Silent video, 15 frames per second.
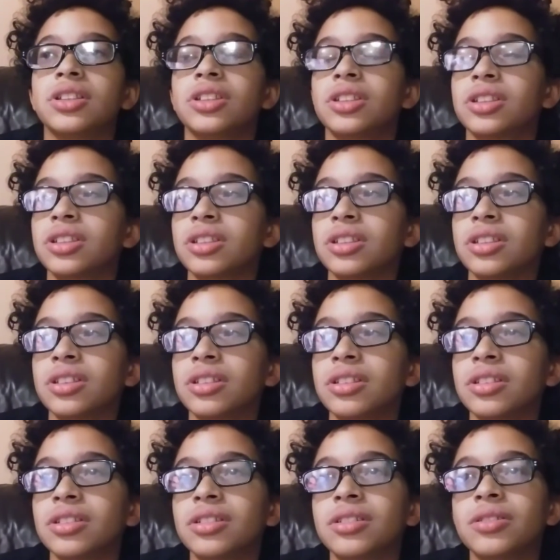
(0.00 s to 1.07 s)
just,
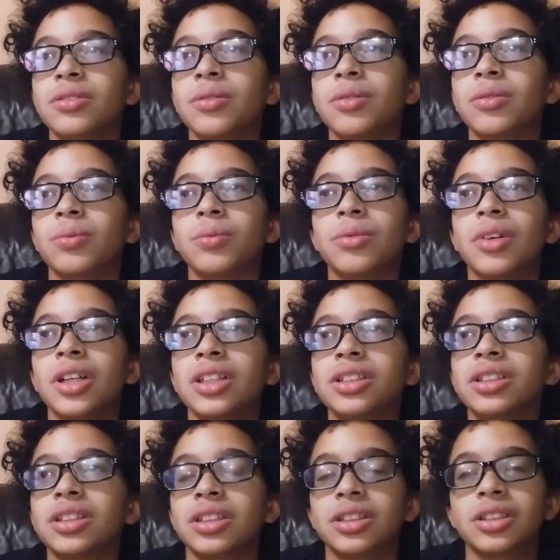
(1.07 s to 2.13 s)
what
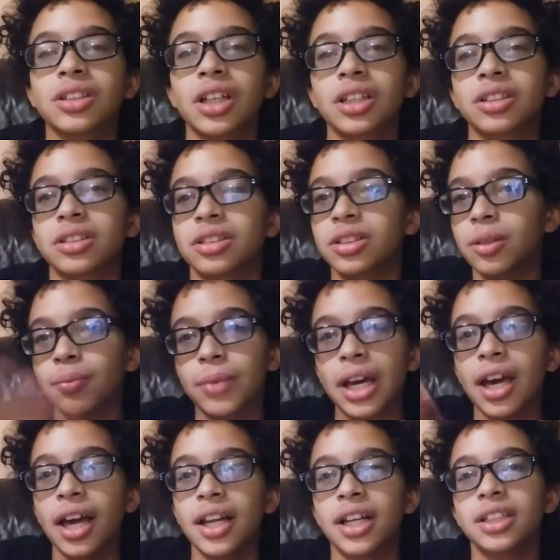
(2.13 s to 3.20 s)
is this, like some
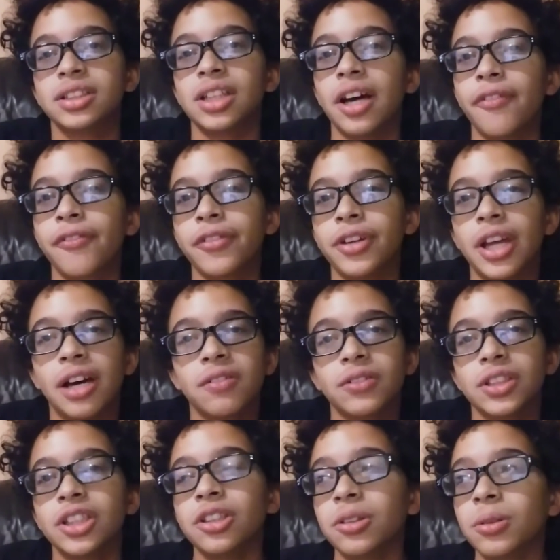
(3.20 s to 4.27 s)

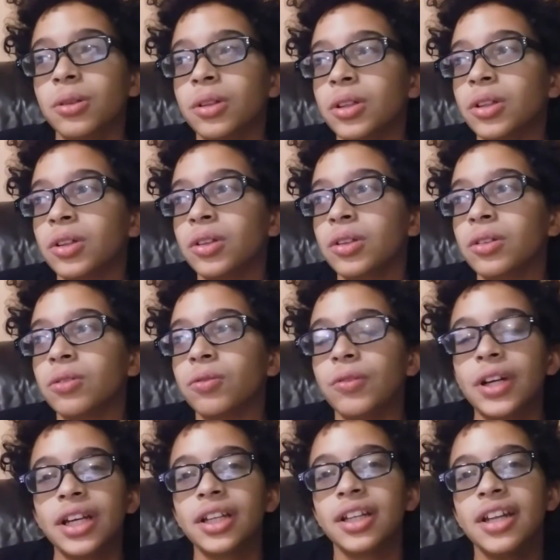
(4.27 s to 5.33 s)
NSFW
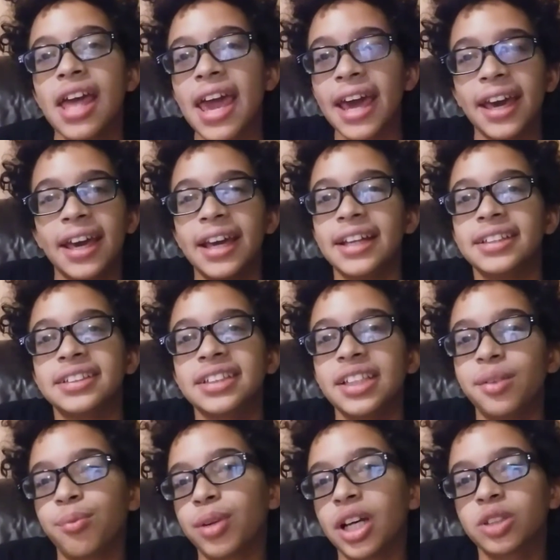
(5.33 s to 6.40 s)
rated
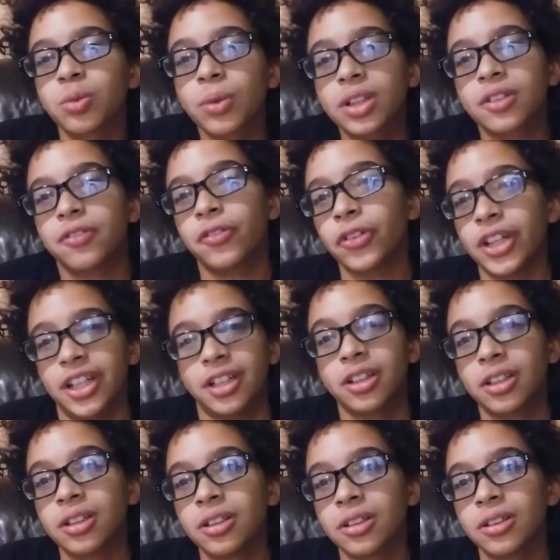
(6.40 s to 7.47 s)
18 plus, what the
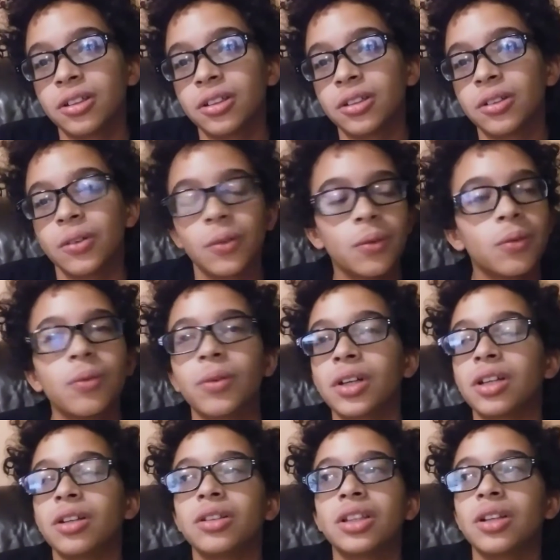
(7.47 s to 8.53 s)
freak,
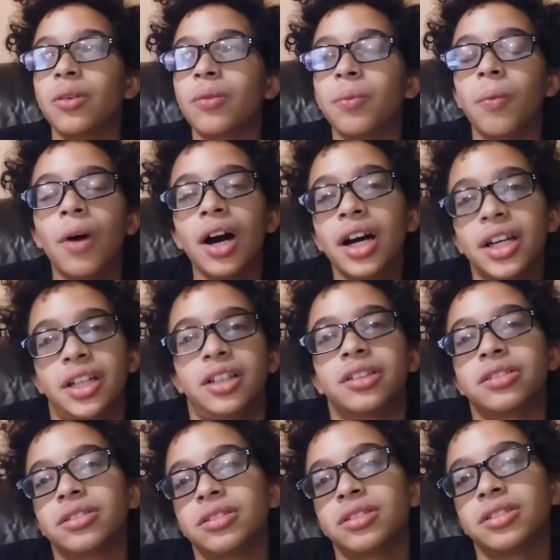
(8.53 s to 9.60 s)
why,
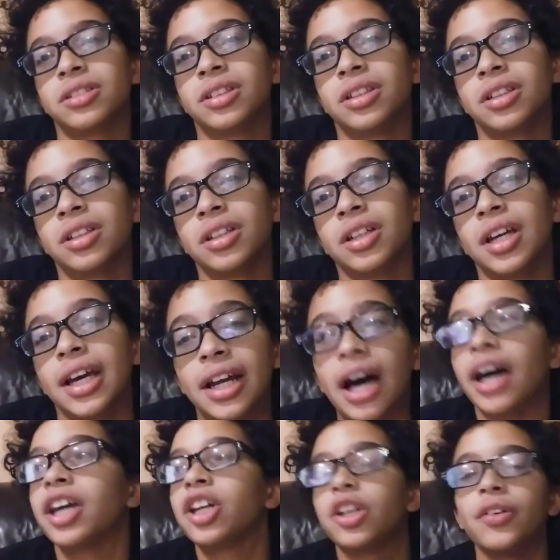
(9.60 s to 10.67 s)
and
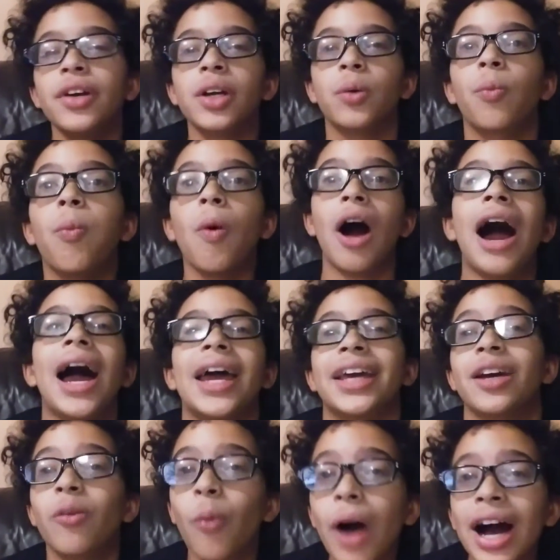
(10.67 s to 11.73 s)
I agree,
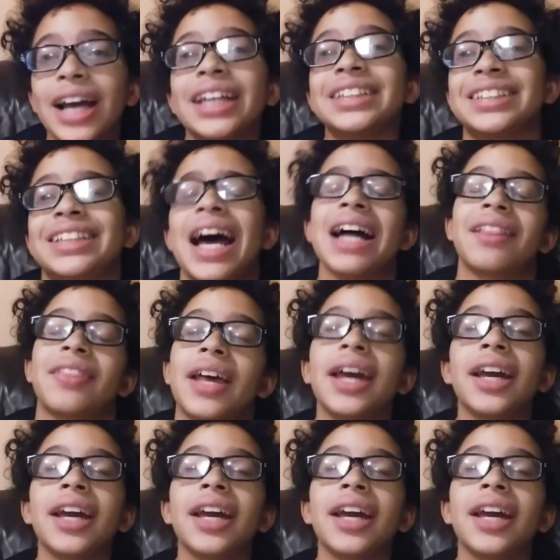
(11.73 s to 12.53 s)
why is that